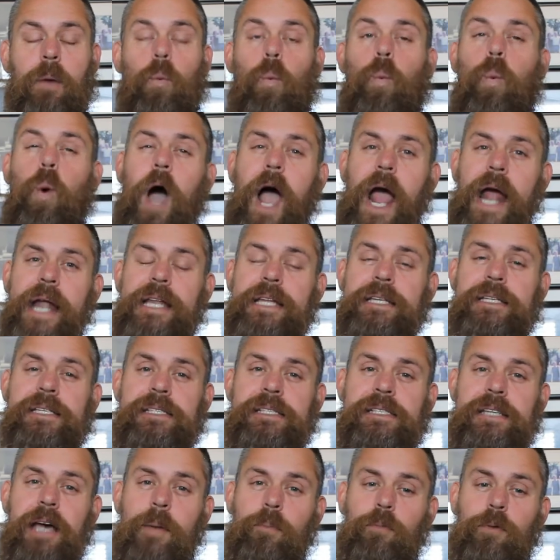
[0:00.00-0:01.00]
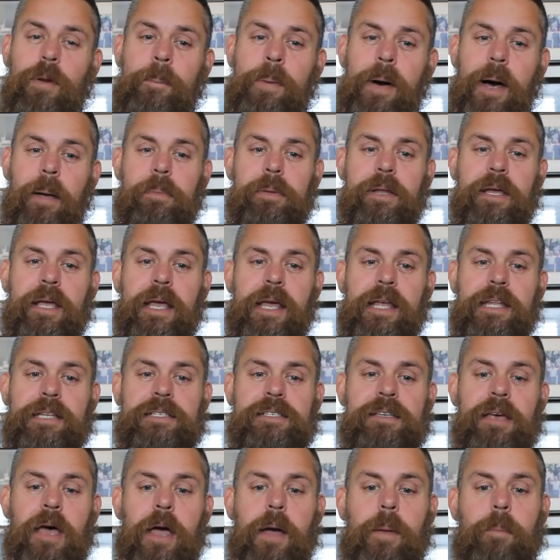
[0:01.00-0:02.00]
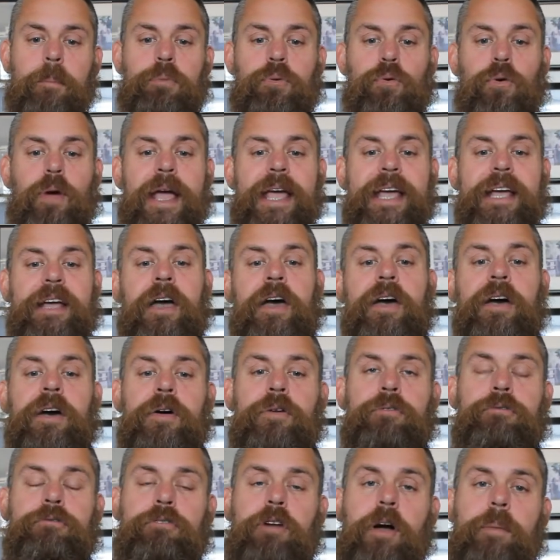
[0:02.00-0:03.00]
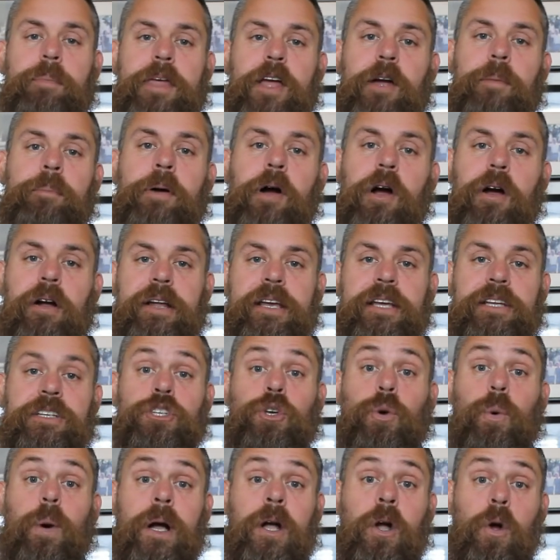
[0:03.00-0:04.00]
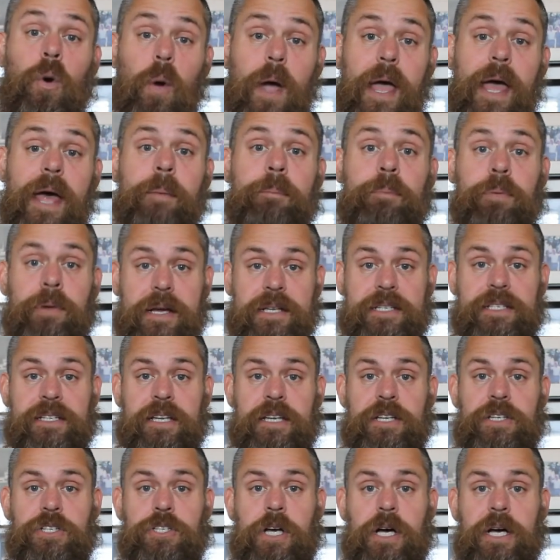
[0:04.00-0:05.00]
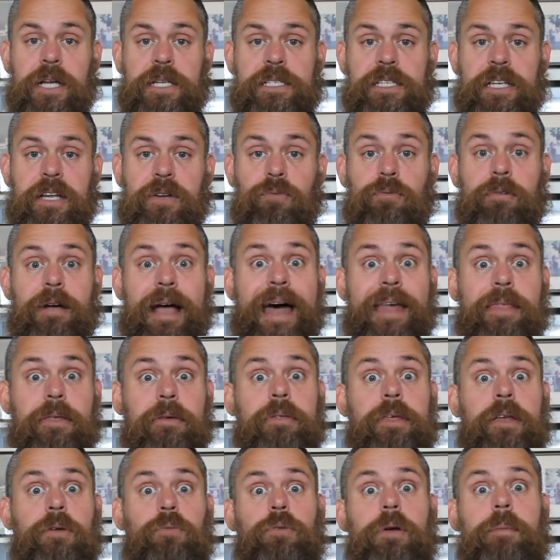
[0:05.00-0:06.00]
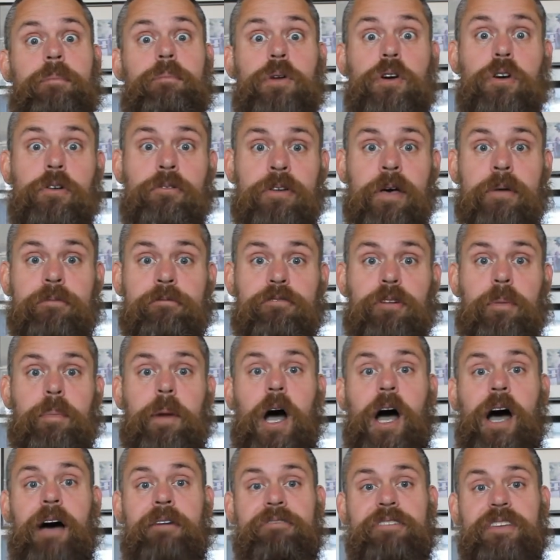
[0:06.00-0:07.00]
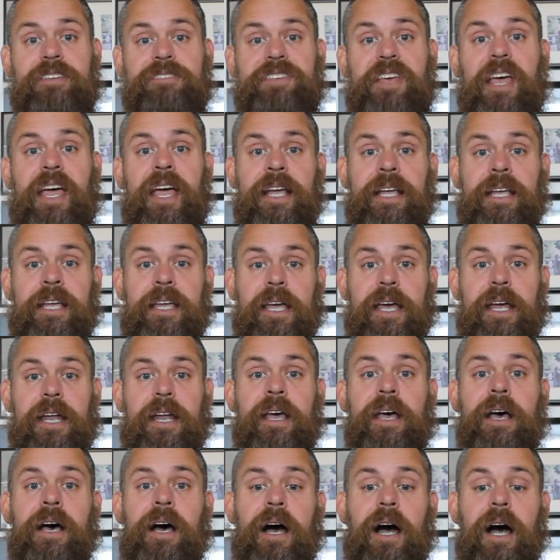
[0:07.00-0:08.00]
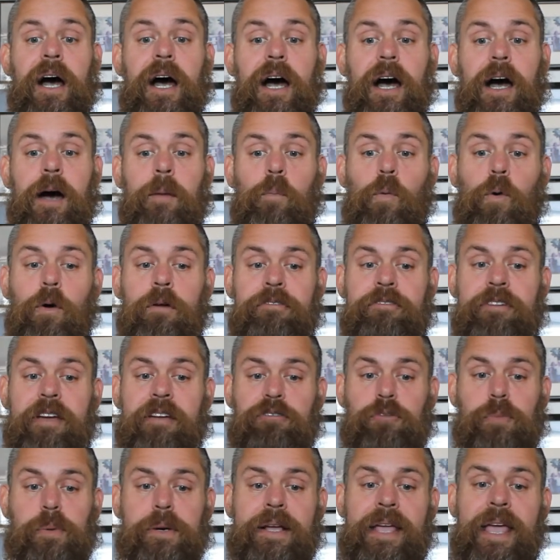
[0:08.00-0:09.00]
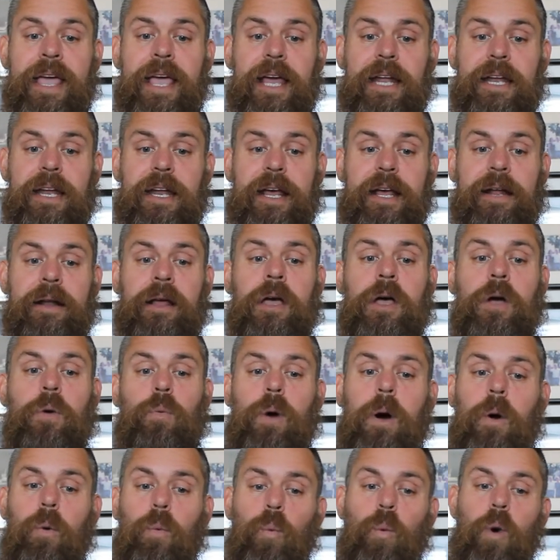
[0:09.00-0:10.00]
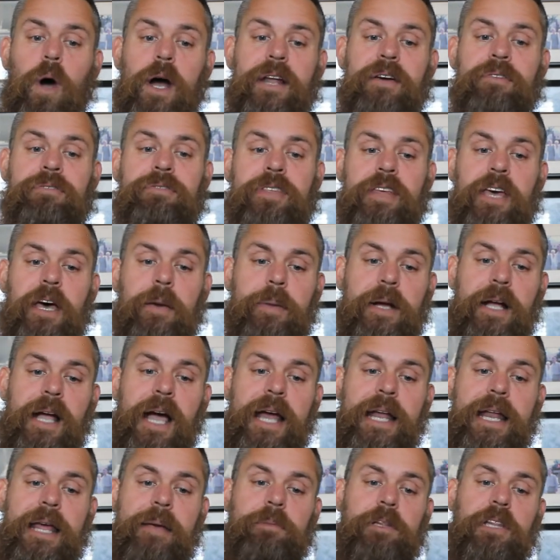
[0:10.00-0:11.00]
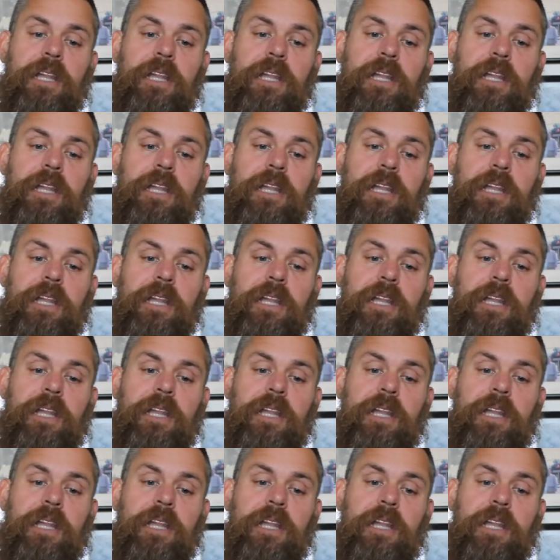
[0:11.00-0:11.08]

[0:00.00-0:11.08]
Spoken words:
Why did some Republicans break from their party to acquit President Johnson rather than remove him from office and get a more favorable candidate? Well, one of them, a guy named